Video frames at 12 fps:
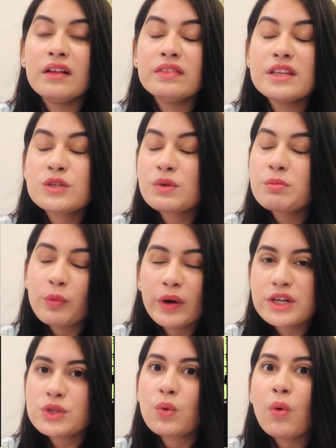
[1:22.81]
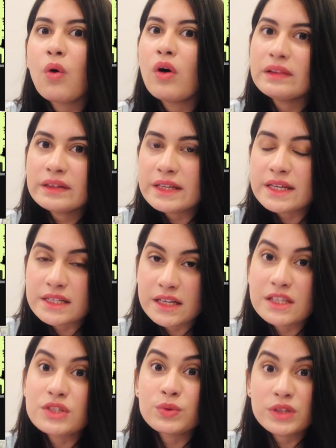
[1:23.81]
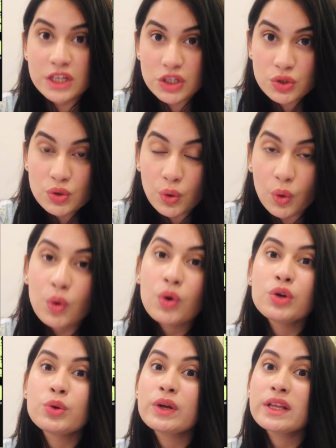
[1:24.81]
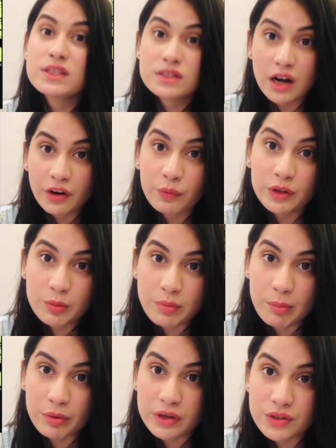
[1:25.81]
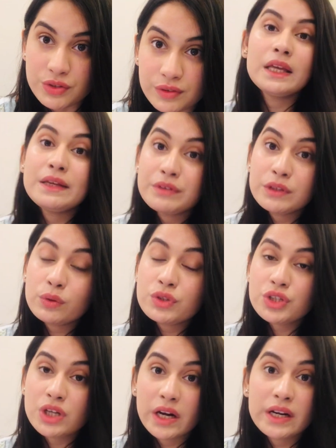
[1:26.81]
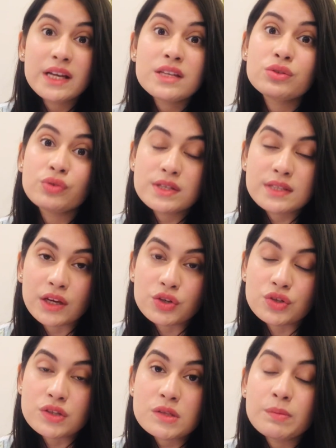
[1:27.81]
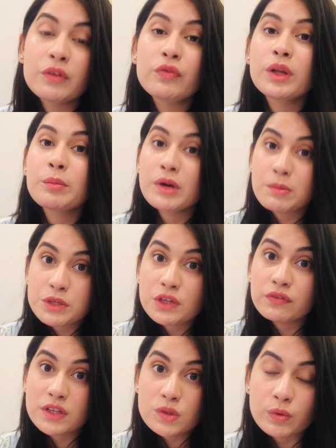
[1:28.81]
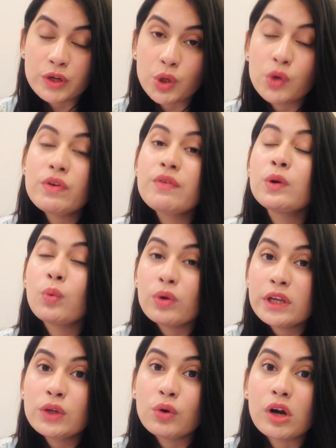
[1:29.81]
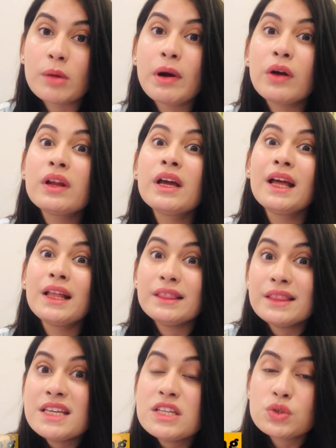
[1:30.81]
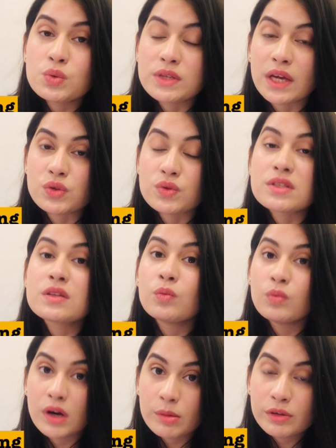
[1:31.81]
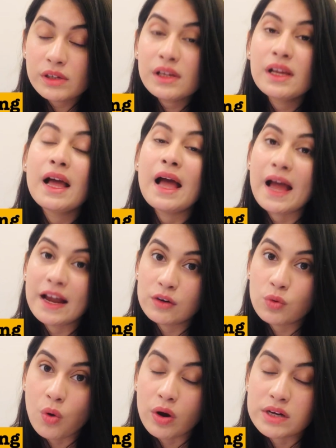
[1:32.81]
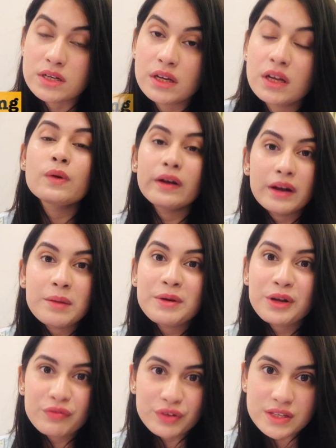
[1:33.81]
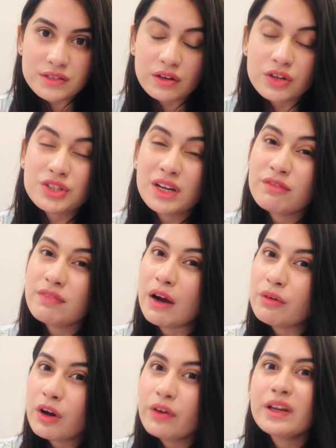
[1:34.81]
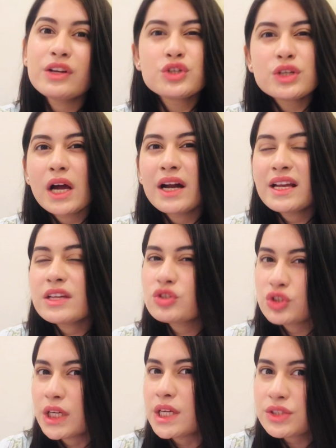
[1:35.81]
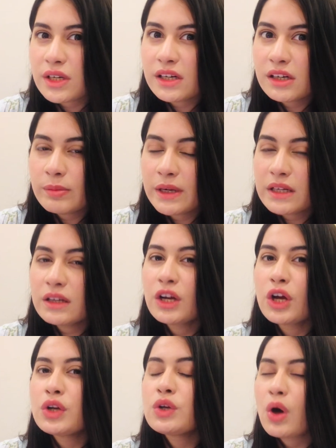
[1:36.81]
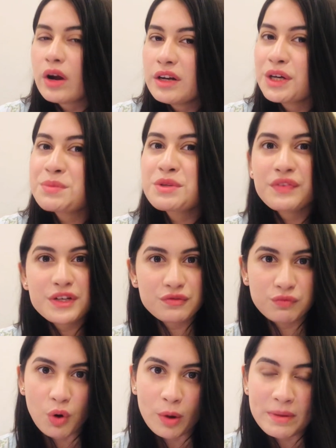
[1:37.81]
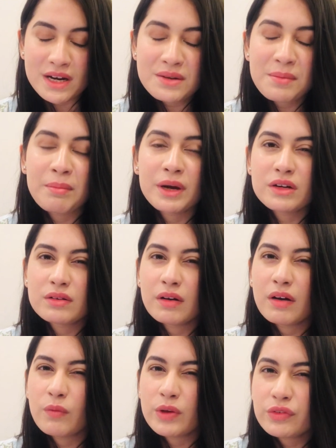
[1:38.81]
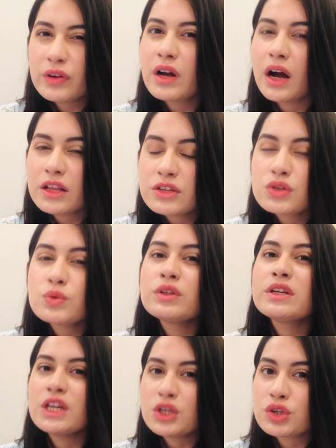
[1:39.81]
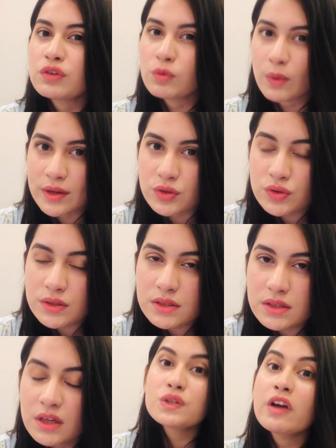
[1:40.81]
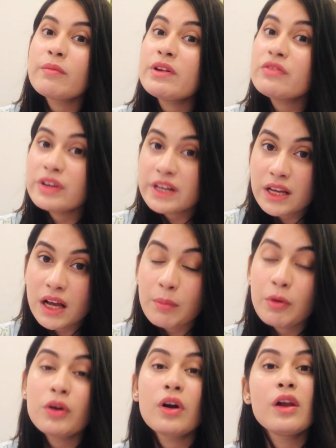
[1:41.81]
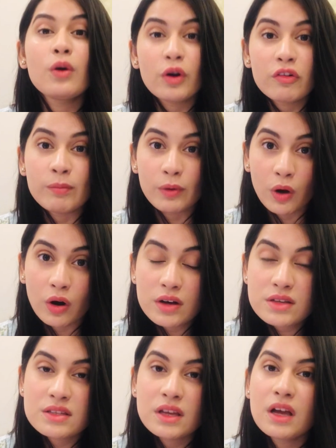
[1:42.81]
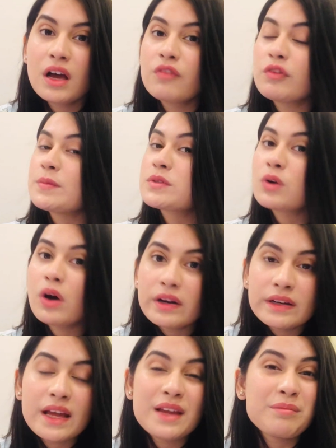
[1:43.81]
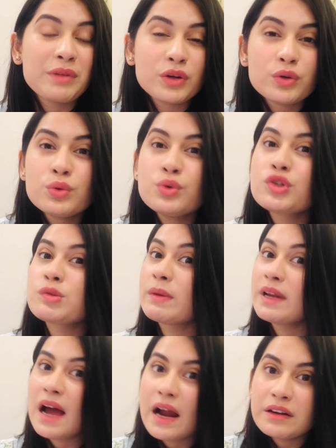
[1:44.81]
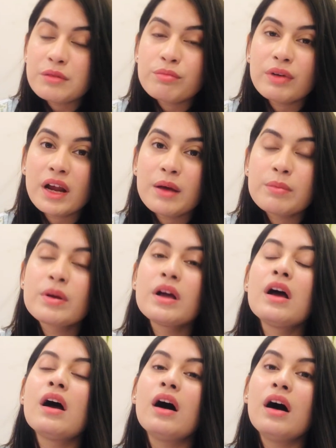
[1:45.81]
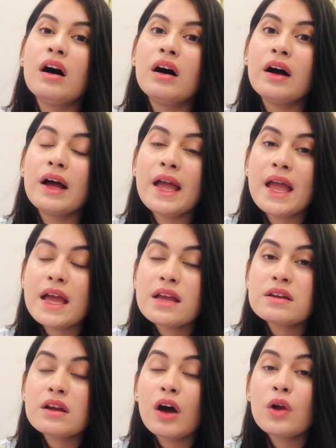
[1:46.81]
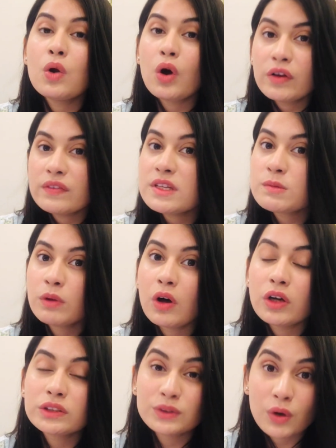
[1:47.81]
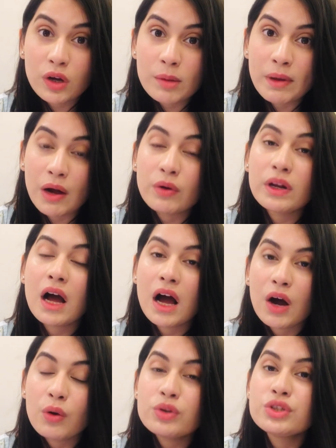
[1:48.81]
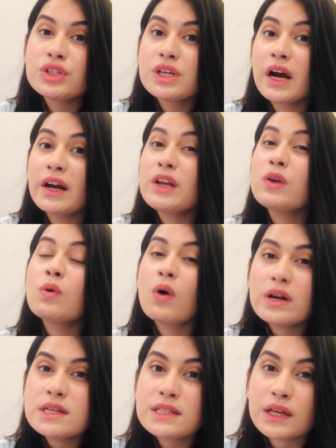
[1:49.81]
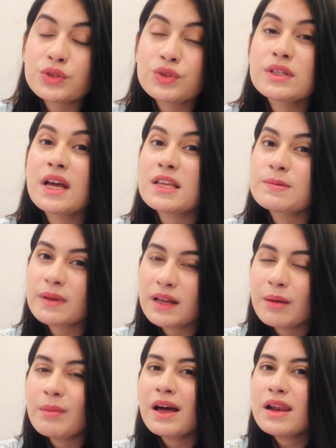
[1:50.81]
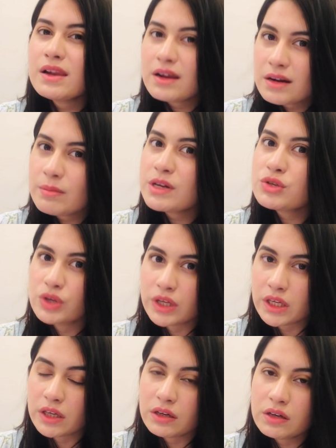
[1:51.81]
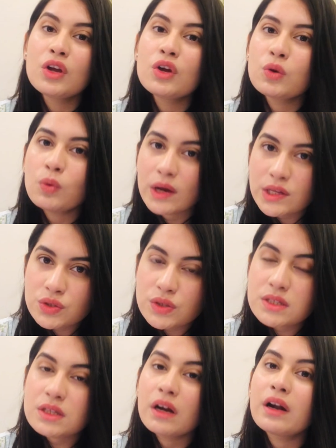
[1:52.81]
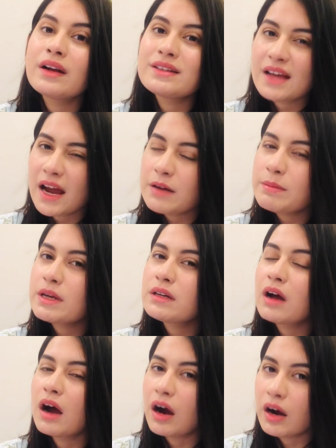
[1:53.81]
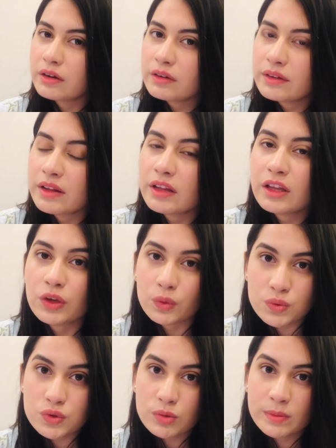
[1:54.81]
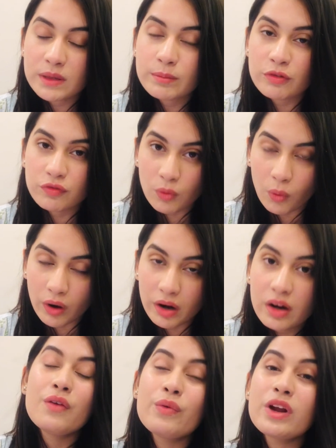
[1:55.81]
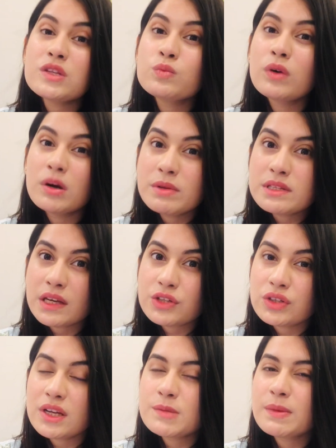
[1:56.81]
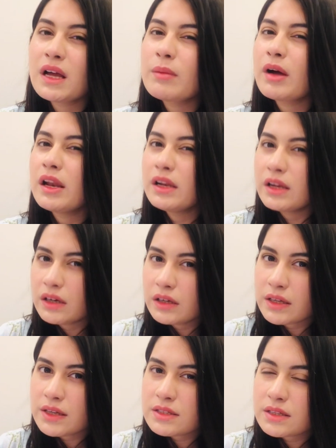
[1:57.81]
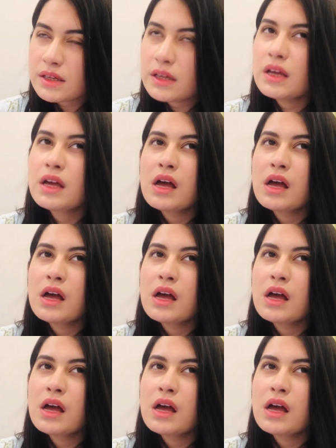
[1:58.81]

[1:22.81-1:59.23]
This will provide you all the details you need to know to get started with your preparation. Even though GRE has 3 sections, but for the purpose of this video, we will only talk about these 2 sections, verbal and quant. So I did a bit of research and I found out that GRE has changed a little bit, not in terms of its format, but with regards to the nature of questions. So I've been reading up on a lot of blogs from Scholarden, Magoosh, Manhattan Prep, and a lot of these blogs talk about how GRE quant section has become a little bit trickier. Questions are a tad bit harder than they used to be before, whereas verbal section has become a little easy.